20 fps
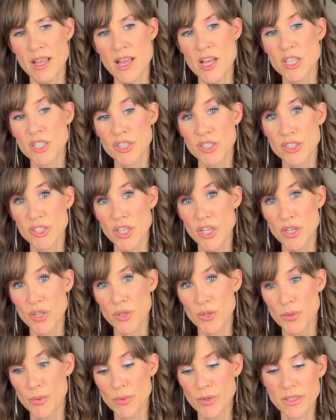
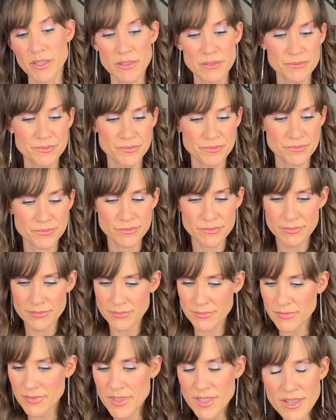So
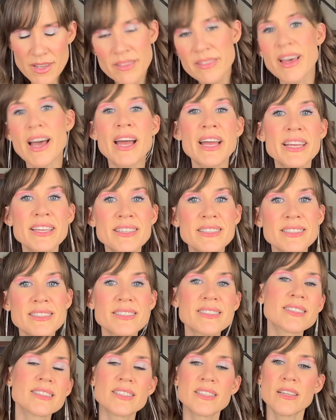that
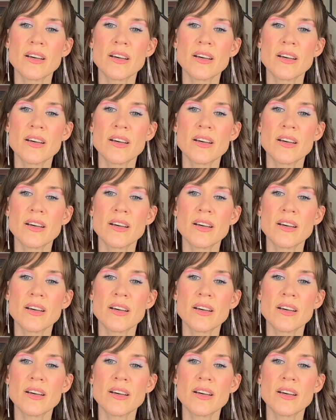is